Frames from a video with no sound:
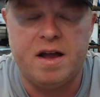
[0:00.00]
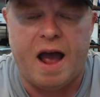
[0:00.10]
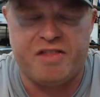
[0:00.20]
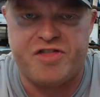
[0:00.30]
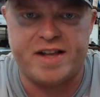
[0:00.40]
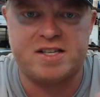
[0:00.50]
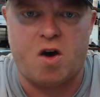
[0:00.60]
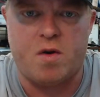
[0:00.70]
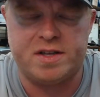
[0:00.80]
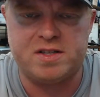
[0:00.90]
I think
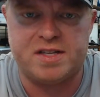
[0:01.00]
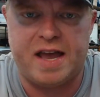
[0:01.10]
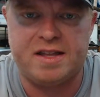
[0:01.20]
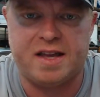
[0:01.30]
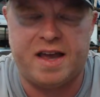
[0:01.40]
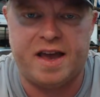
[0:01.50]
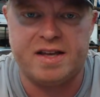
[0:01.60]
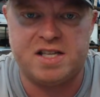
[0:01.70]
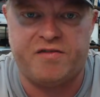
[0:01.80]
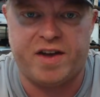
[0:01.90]
SCOTUS will take the
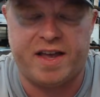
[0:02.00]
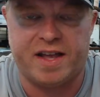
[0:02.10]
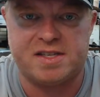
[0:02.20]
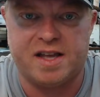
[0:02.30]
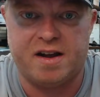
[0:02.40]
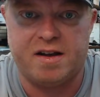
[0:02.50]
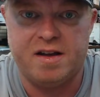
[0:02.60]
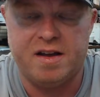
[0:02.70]
case if it gets there.